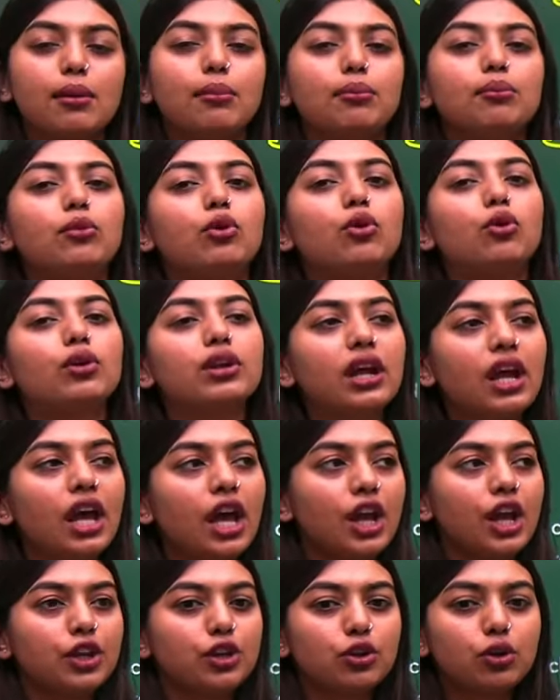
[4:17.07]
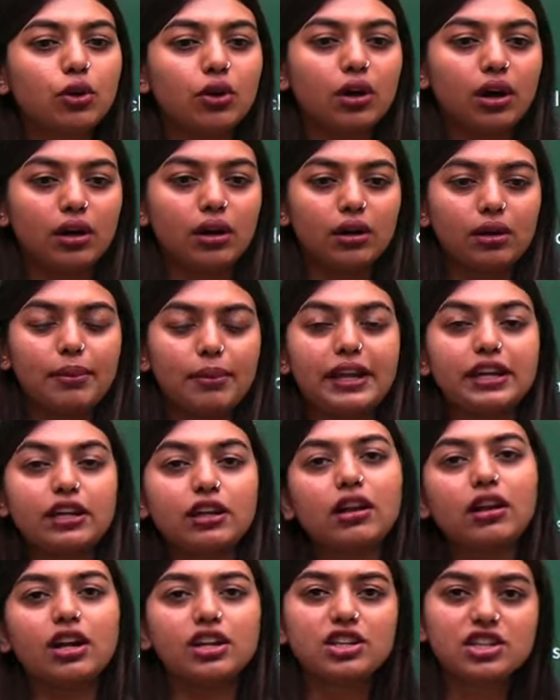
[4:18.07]
some more, you know,
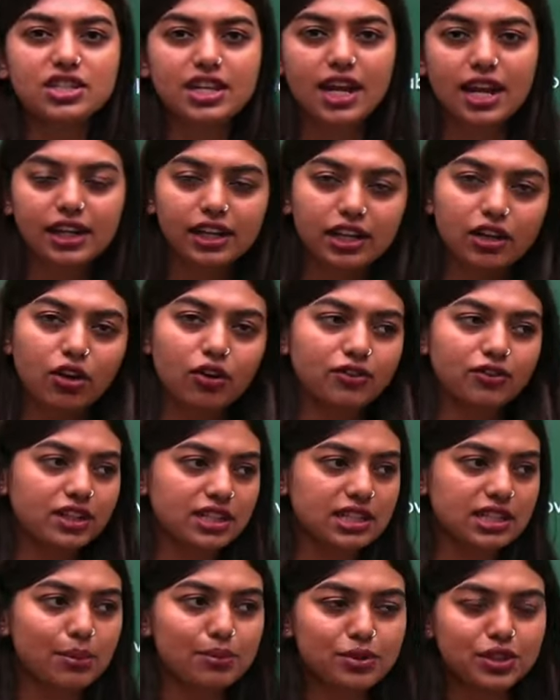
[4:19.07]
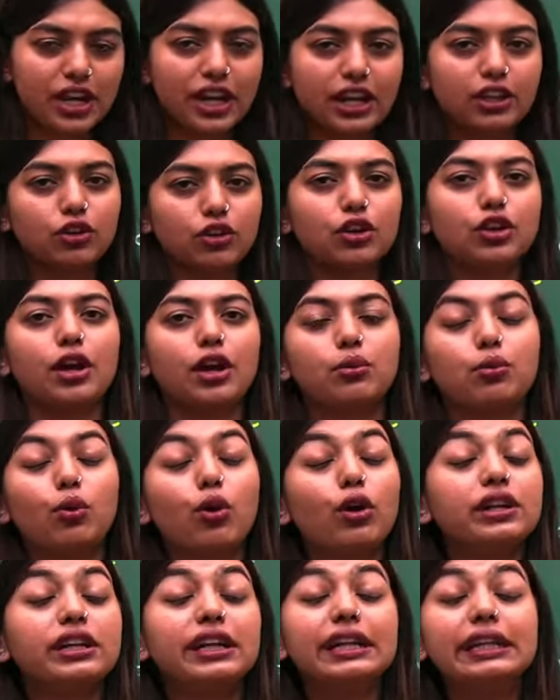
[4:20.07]
better understanding of the subject, or I
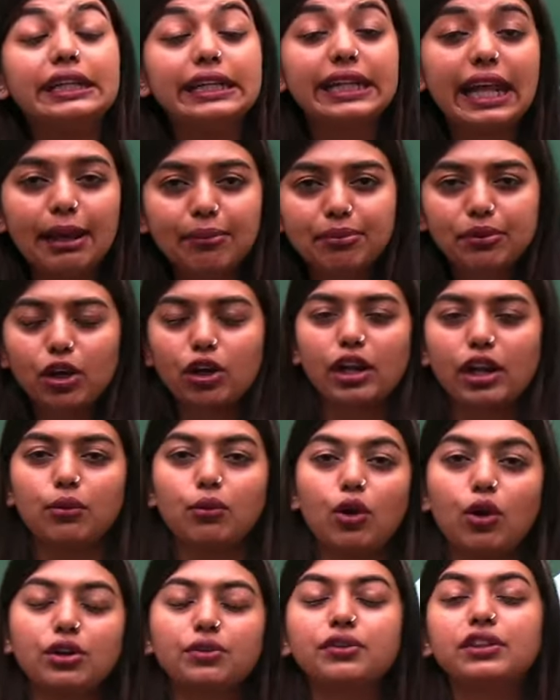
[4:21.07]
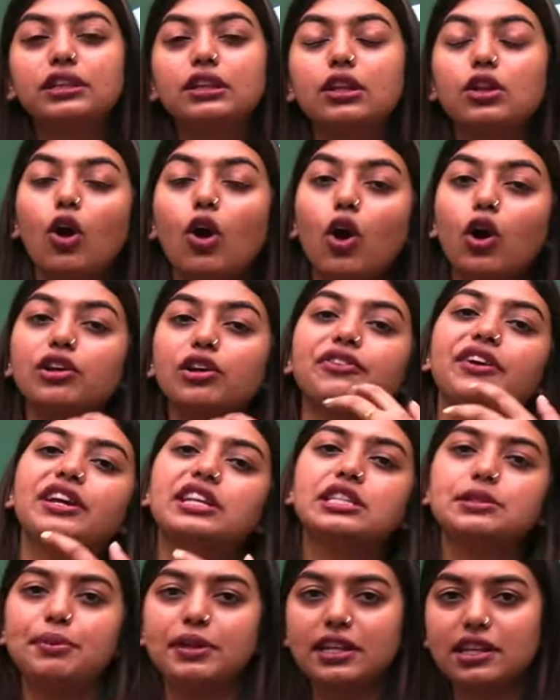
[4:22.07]
want in depth, or I want with lot of
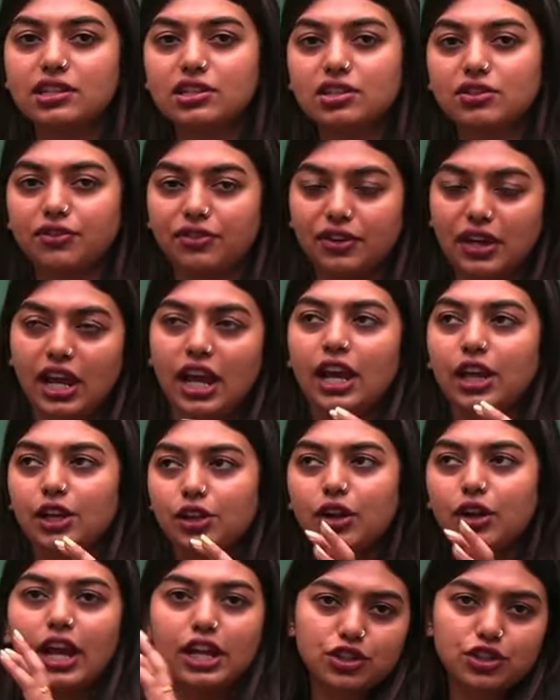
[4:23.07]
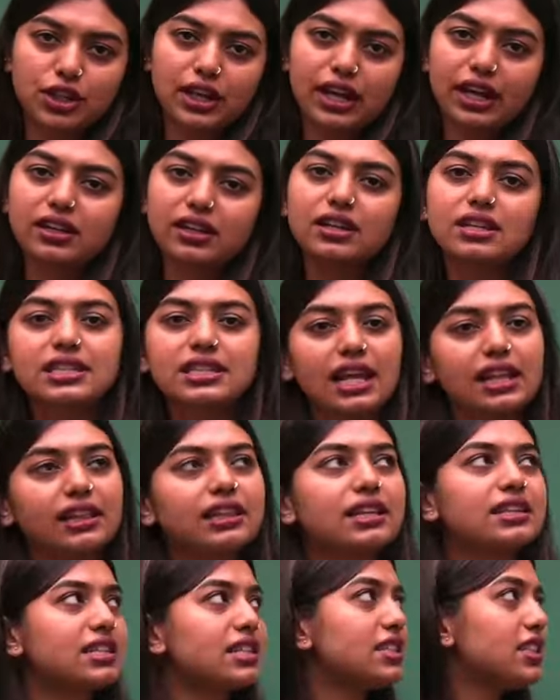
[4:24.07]
experience of, you know, educators, then
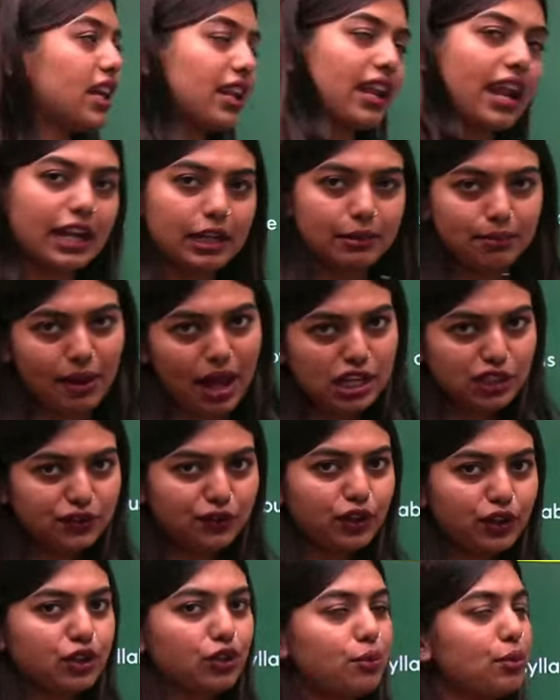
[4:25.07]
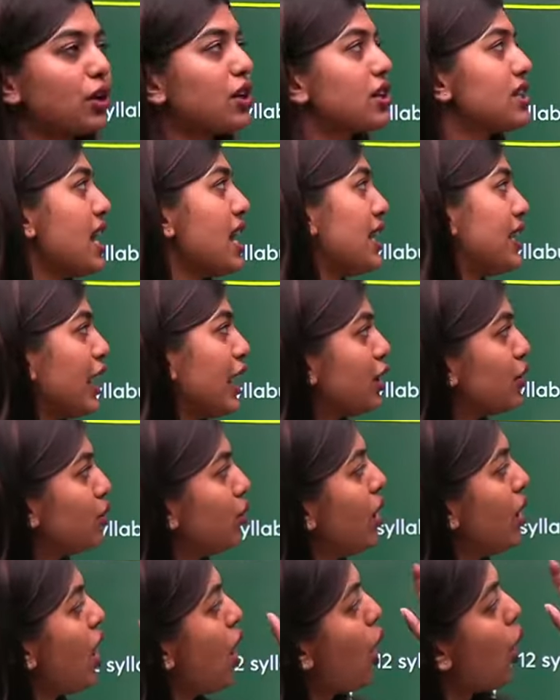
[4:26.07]
this is the right batch for you, because I will tell
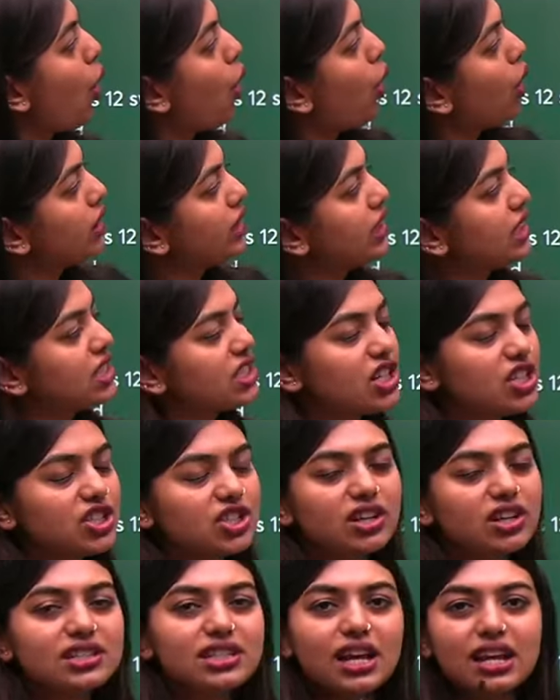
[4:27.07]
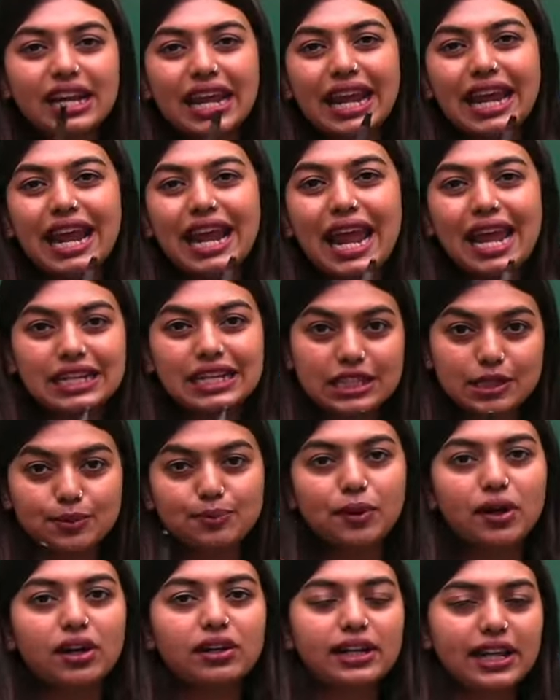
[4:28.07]
you, all these teachers are
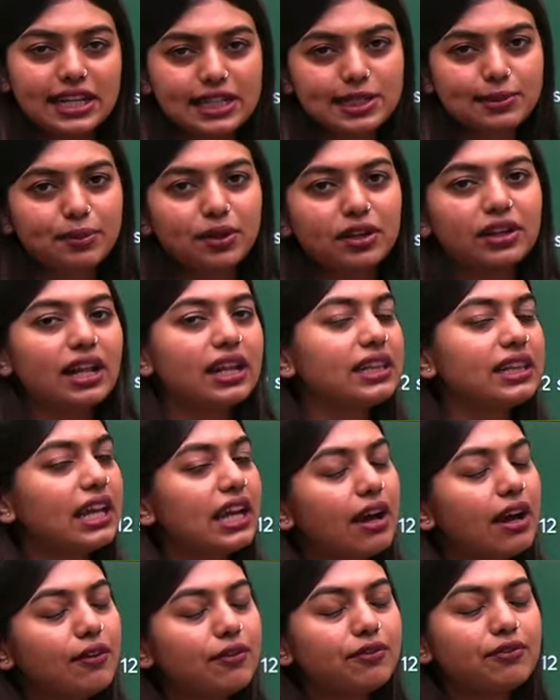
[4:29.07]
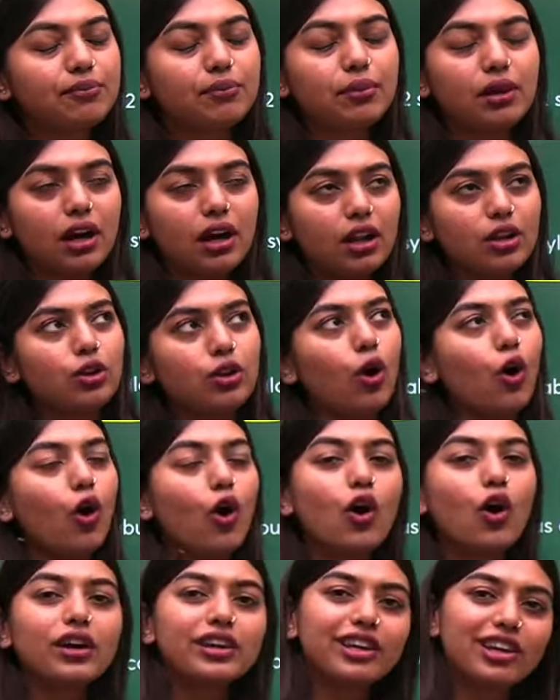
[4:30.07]
expert and they have a
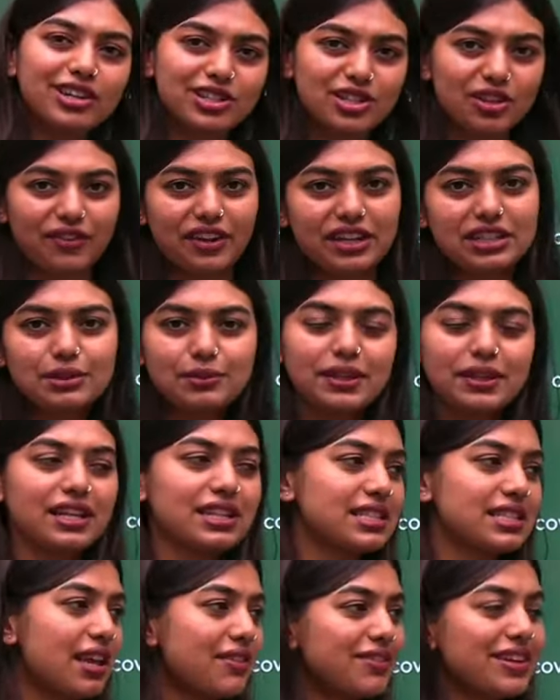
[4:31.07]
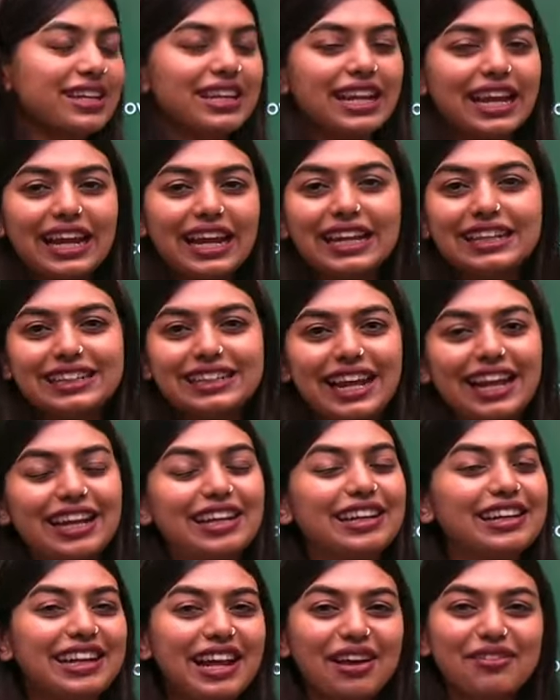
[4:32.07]
long years of experience, 7, 8, 10,
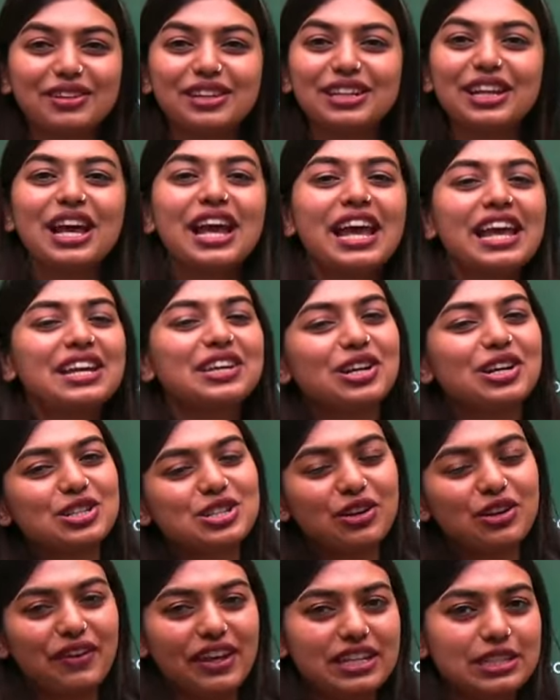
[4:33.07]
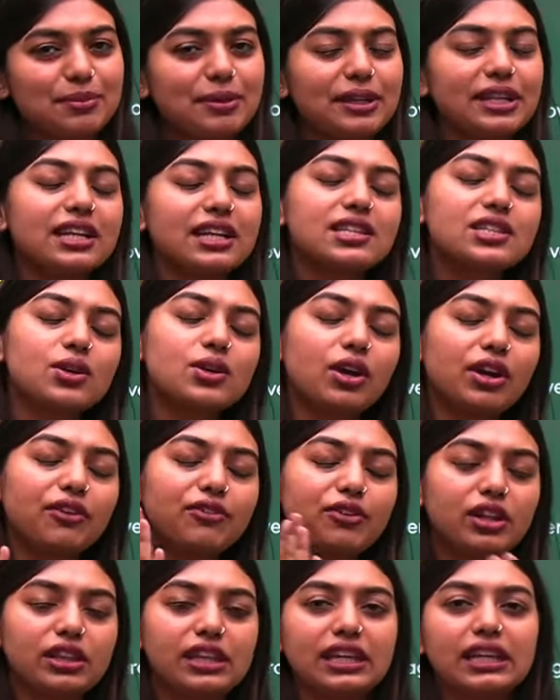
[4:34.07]
11 years of experience. So,
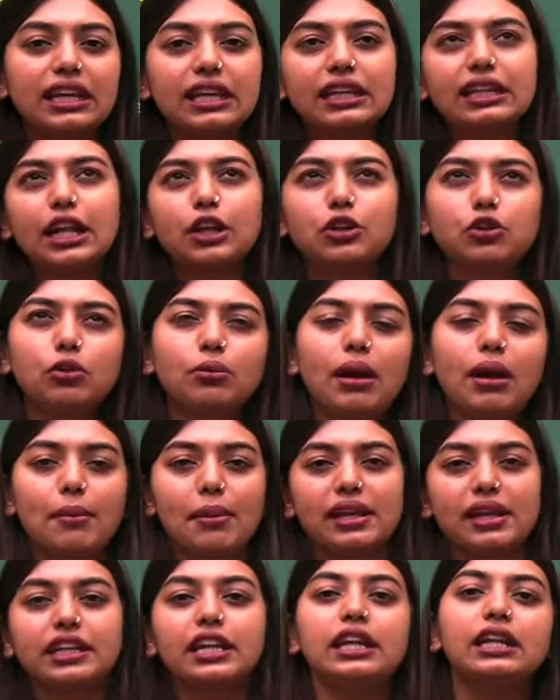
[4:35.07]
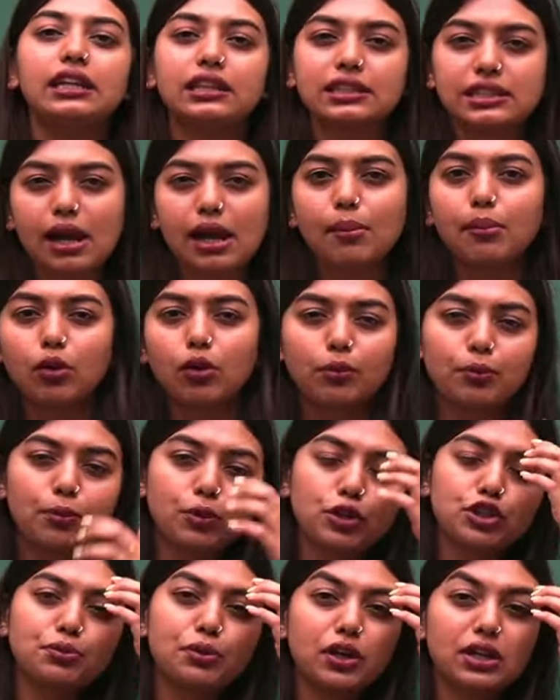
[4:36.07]
if you are thinking that, no ma'am, I need some more
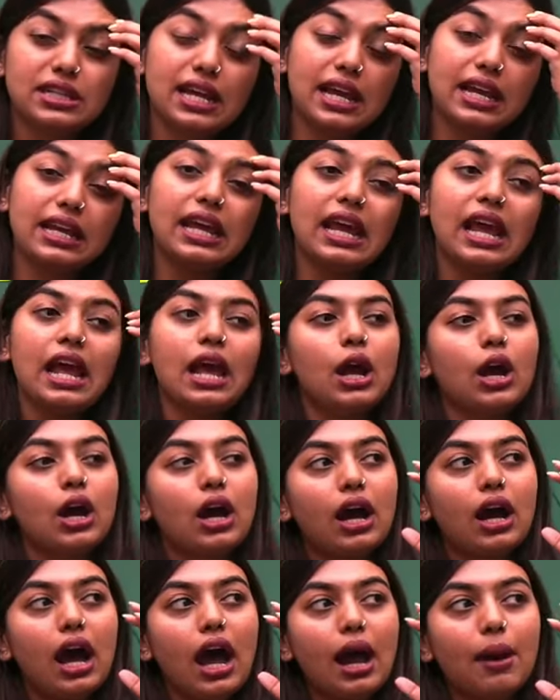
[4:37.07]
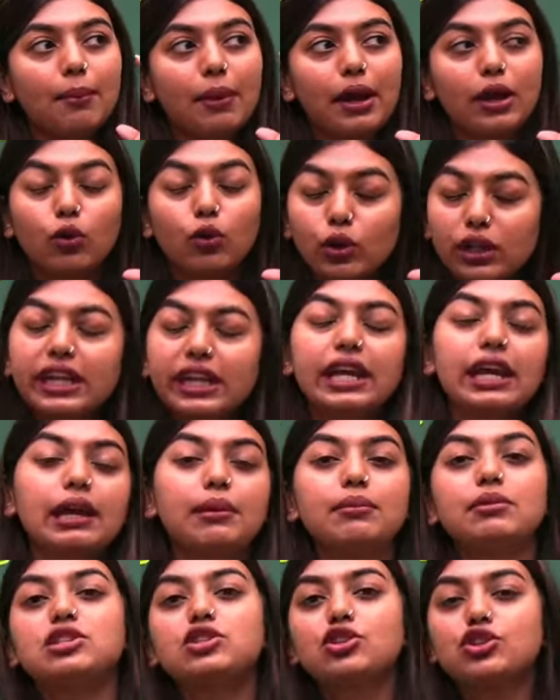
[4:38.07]
push, because my only
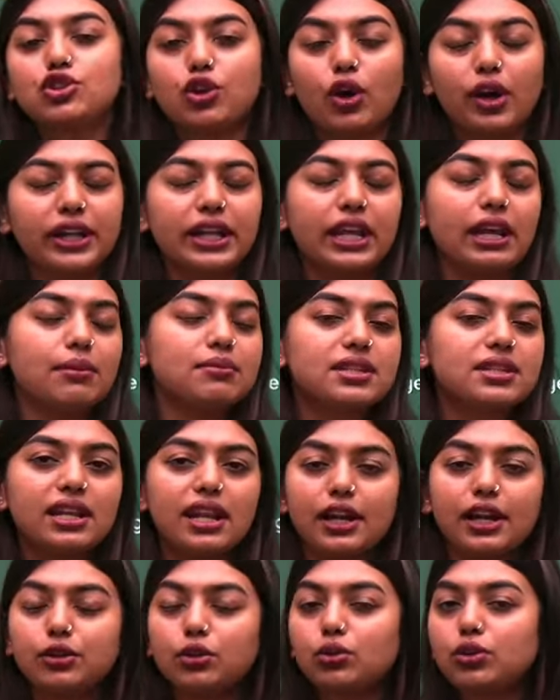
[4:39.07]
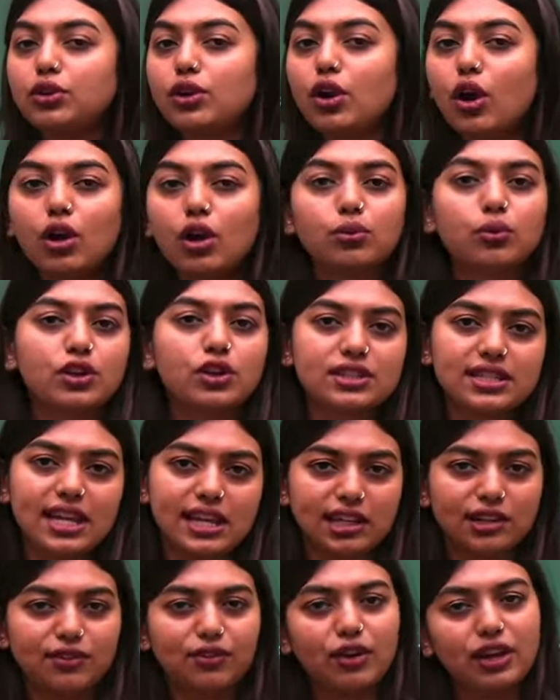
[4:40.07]
aim is to join AIMS and I do not want to
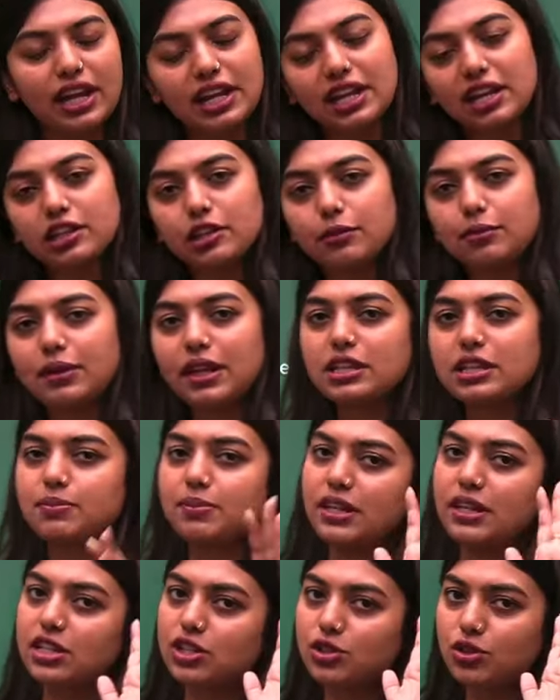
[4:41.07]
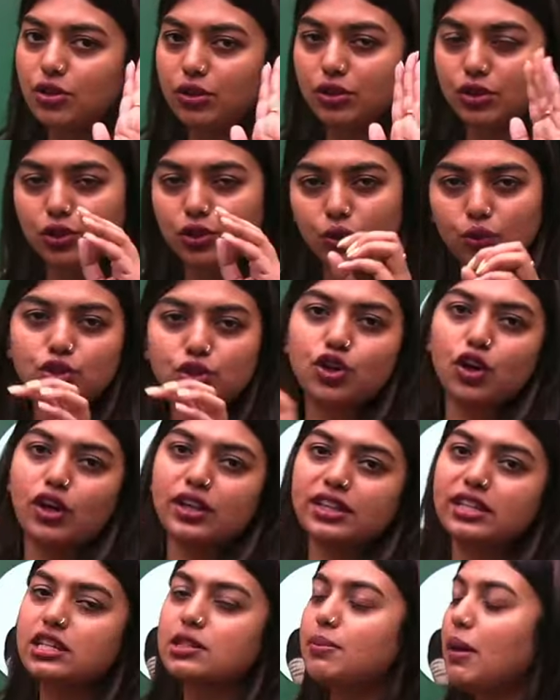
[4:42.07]
settle for any other place, please do
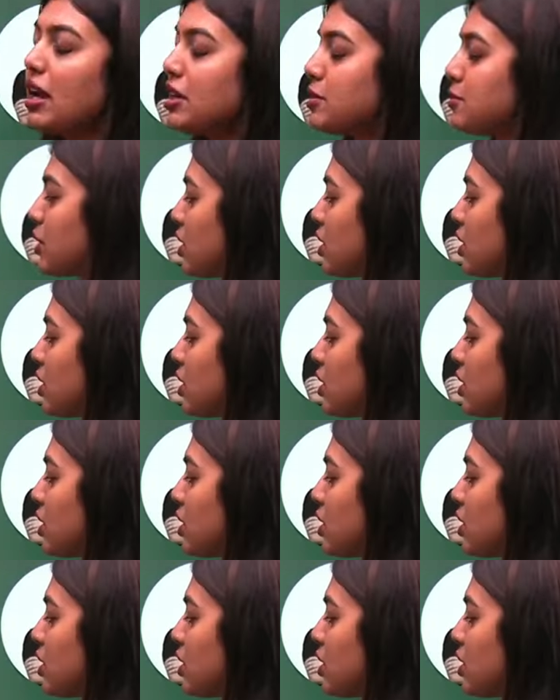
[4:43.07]
join this batch,